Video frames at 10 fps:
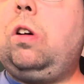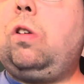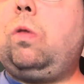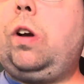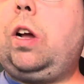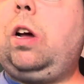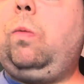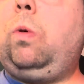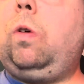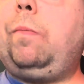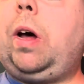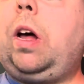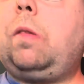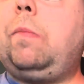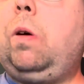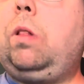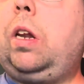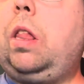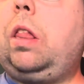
Chronica walked past Milton and